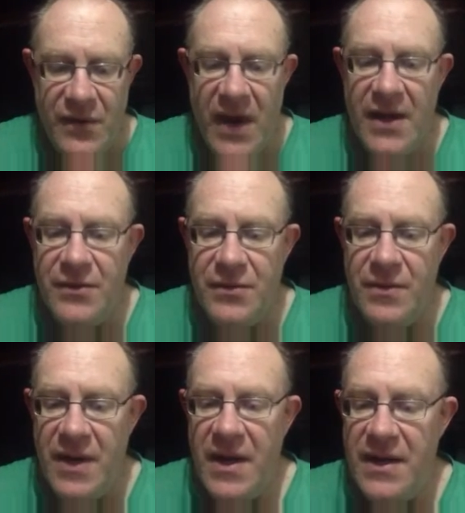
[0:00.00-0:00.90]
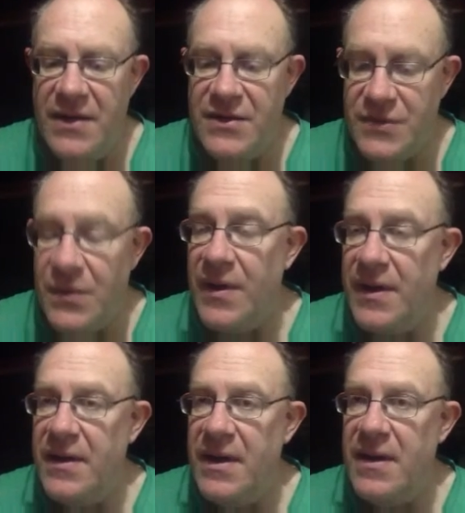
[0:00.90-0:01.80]
trying to destroy
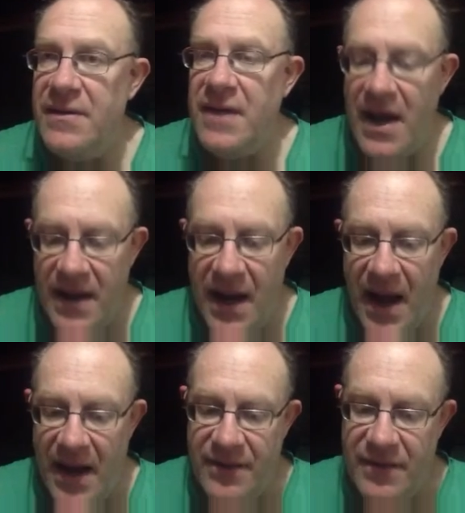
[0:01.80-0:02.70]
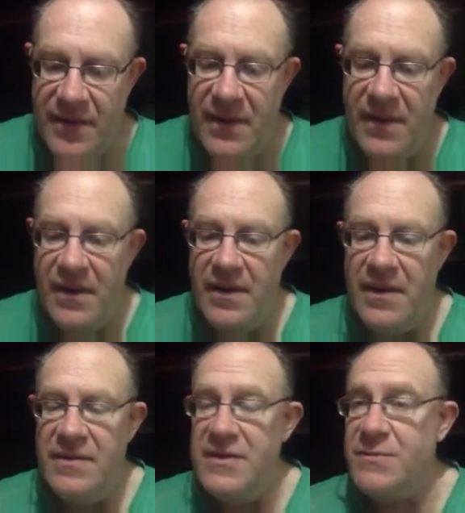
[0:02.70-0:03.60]
and annihilate
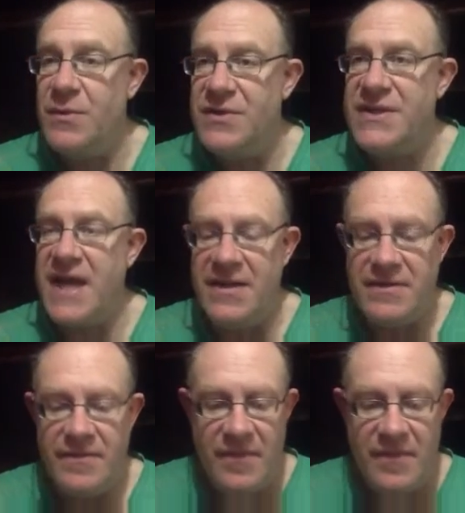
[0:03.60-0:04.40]
the small state.